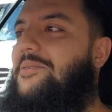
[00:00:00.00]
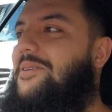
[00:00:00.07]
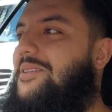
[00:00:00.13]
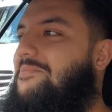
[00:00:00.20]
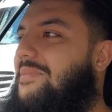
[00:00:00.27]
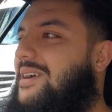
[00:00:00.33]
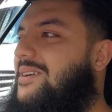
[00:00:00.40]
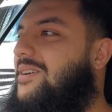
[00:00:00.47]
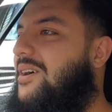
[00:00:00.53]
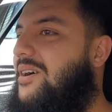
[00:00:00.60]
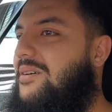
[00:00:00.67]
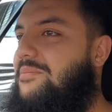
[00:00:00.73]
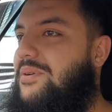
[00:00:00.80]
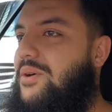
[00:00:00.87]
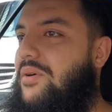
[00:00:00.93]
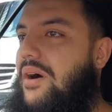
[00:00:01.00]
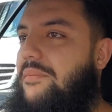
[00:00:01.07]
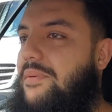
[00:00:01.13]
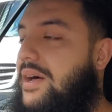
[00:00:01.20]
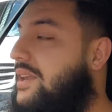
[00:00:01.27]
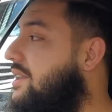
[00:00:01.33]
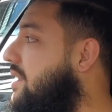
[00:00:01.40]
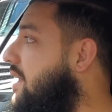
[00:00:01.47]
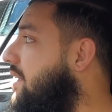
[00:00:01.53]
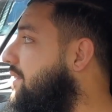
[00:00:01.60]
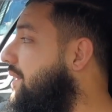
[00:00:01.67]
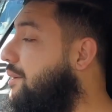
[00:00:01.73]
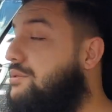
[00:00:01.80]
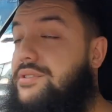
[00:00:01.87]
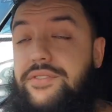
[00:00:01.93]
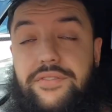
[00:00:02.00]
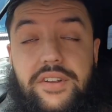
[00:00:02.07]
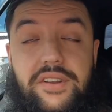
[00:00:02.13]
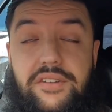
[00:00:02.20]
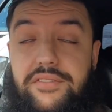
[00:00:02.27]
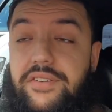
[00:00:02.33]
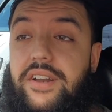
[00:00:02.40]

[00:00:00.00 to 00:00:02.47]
with my car blew up, and that was very,